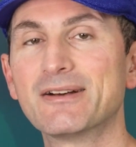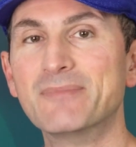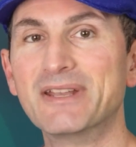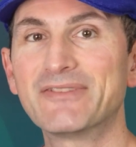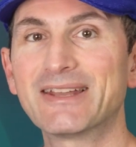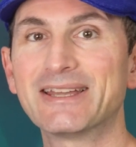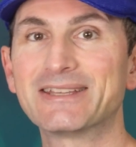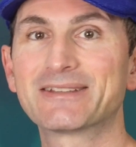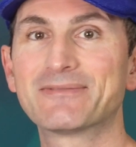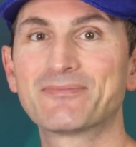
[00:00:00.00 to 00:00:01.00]
Benefit
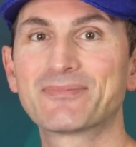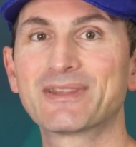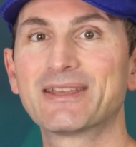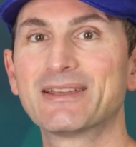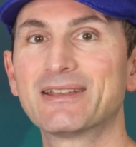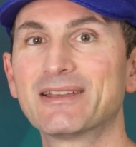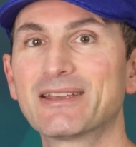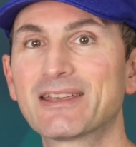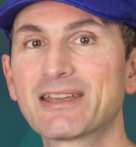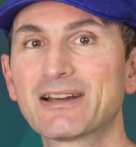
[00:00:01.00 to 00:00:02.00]
8.
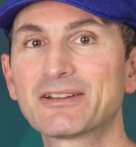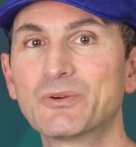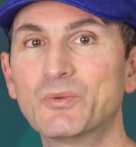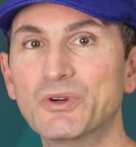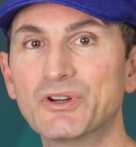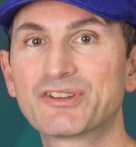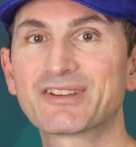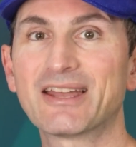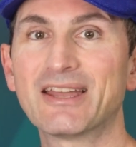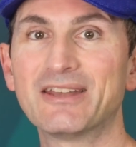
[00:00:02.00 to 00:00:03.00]
KiCad
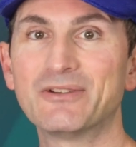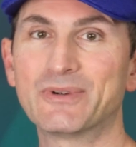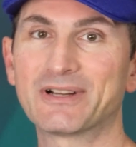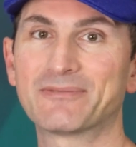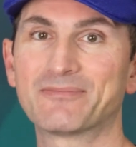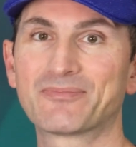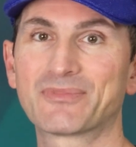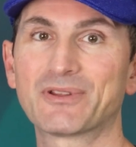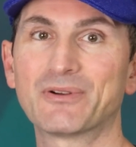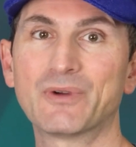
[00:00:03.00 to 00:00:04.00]
works anywhere.
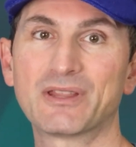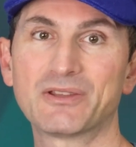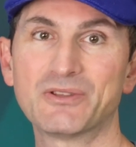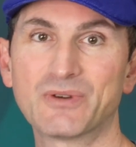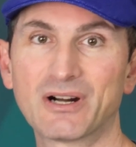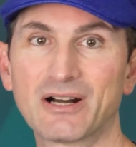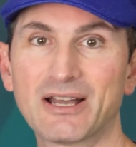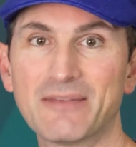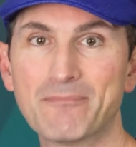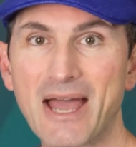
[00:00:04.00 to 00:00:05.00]
Whether you are
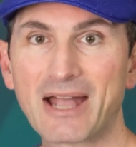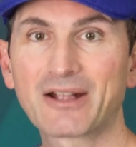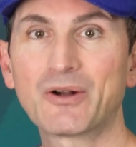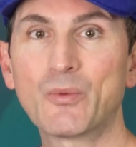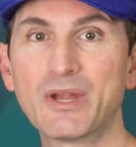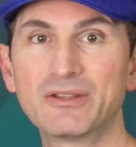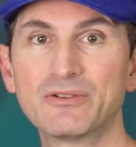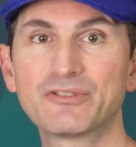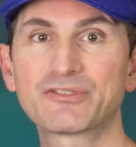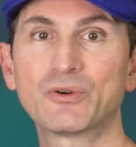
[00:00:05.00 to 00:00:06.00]
a Mac,
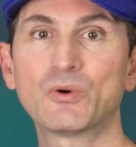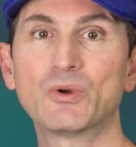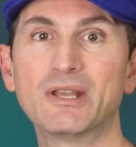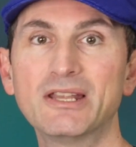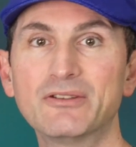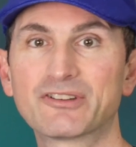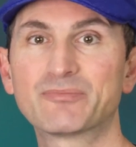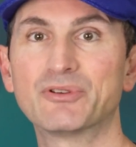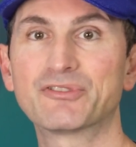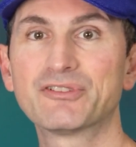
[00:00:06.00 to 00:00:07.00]
Windows, or
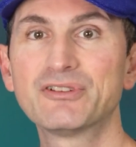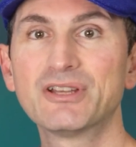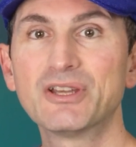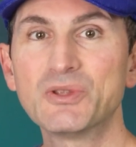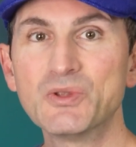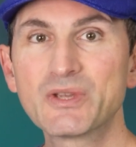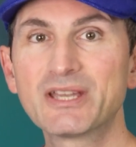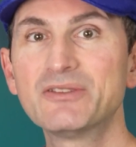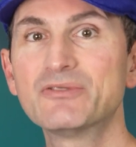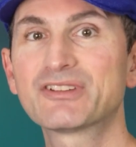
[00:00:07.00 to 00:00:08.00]
Linux person, you
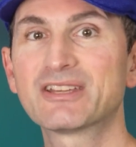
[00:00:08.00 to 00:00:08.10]
can use